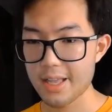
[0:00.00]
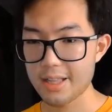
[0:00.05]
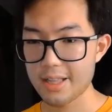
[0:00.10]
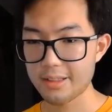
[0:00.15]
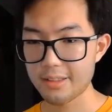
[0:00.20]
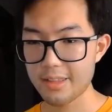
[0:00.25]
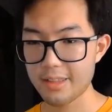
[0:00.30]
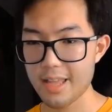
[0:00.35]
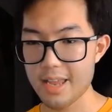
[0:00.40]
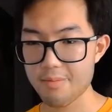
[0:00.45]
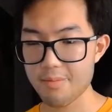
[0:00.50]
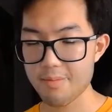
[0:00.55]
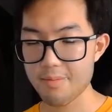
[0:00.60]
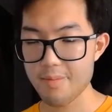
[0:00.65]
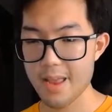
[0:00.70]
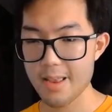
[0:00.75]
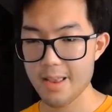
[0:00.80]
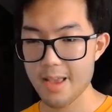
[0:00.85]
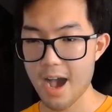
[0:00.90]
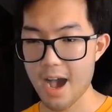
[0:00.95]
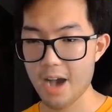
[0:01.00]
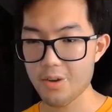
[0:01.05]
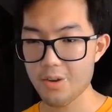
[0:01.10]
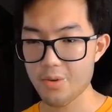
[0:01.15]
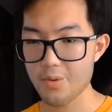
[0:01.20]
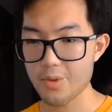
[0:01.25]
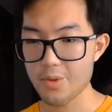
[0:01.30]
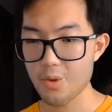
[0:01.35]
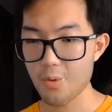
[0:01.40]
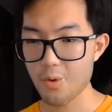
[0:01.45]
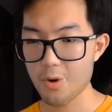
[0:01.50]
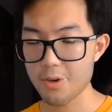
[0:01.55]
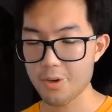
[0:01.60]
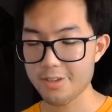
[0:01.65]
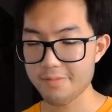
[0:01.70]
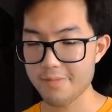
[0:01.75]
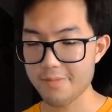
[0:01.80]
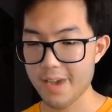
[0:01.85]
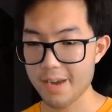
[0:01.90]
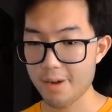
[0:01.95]
let Netanyahu, in the words
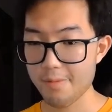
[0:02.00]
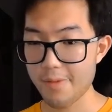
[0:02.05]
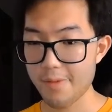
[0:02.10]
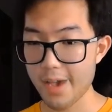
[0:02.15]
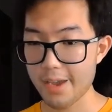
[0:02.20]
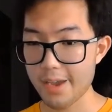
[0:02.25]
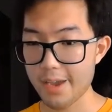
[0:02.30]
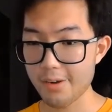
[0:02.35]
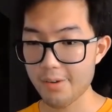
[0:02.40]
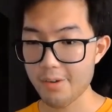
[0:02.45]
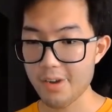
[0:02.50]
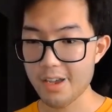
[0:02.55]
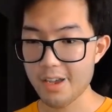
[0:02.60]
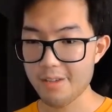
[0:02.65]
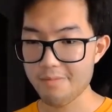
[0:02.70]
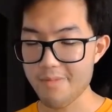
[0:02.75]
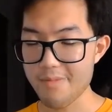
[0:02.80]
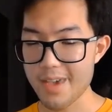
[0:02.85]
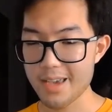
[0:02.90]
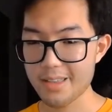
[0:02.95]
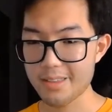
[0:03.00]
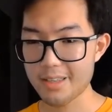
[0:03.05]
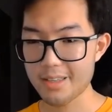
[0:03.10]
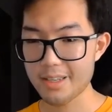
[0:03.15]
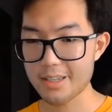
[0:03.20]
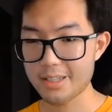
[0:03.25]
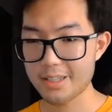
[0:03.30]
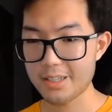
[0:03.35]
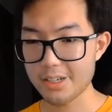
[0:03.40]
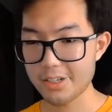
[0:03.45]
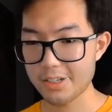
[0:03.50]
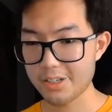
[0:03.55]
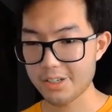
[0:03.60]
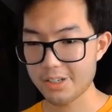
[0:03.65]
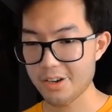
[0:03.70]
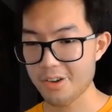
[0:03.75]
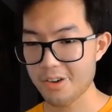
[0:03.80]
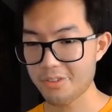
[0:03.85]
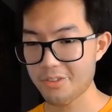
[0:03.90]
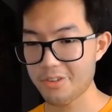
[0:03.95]
of Mike Pompeo, make the decisions,
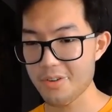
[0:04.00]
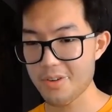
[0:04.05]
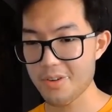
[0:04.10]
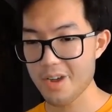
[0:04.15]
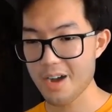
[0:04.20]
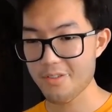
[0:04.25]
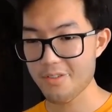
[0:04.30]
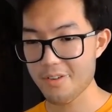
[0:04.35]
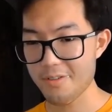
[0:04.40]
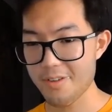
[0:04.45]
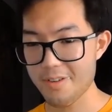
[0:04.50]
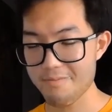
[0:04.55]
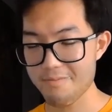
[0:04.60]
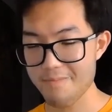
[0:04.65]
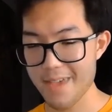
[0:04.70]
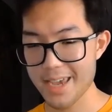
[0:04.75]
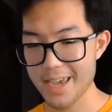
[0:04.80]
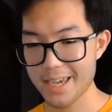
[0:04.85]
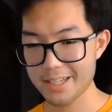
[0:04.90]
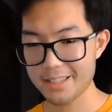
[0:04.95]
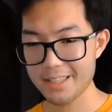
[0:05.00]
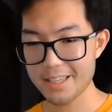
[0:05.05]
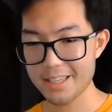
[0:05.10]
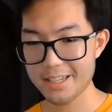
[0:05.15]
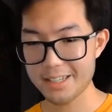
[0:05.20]
the new government make the